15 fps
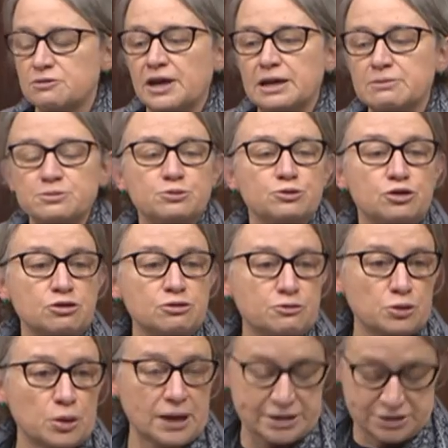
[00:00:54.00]
develop new
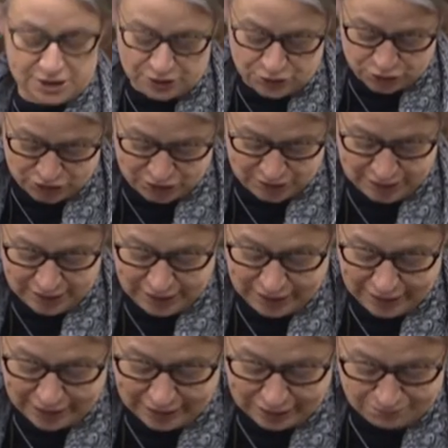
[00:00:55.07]
varieties
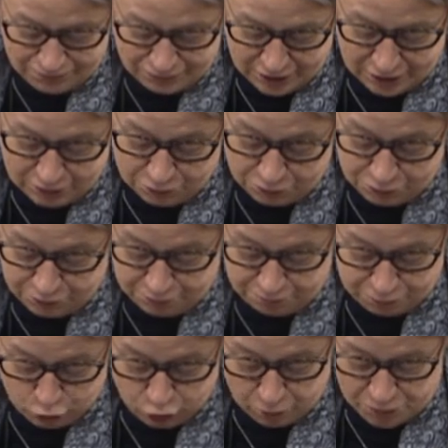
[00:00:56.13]
of
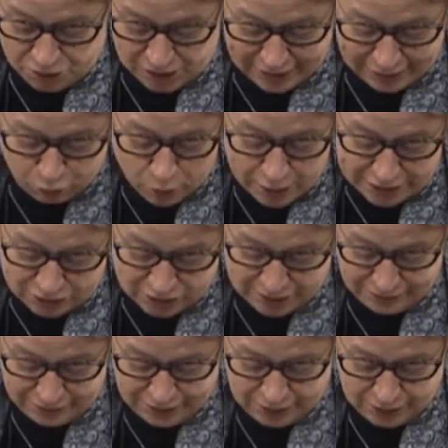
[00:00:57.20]
crops like wheat.
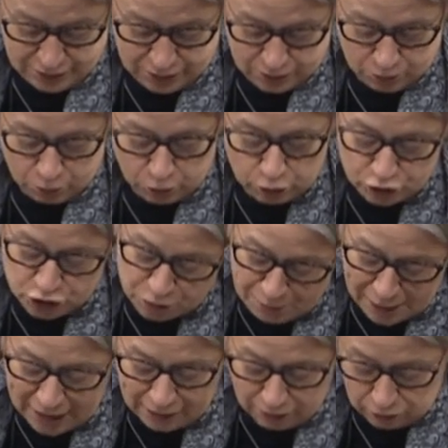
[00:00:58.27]
Well,
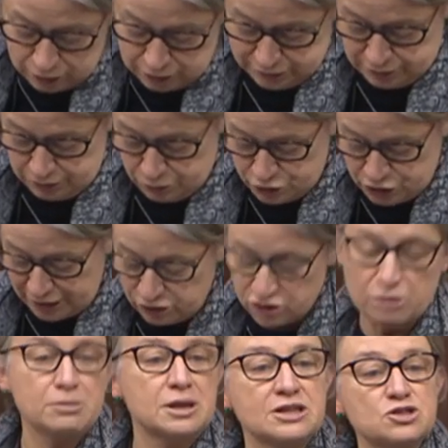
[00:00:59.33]
Jabal, which
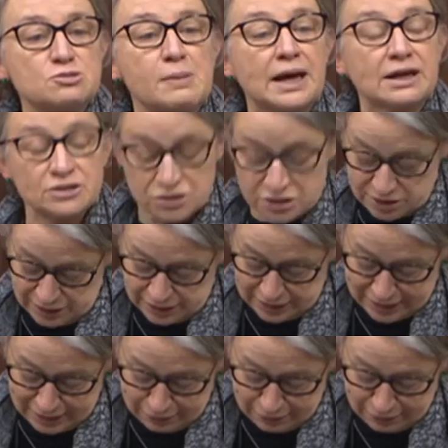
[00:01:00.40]
actually means mountain in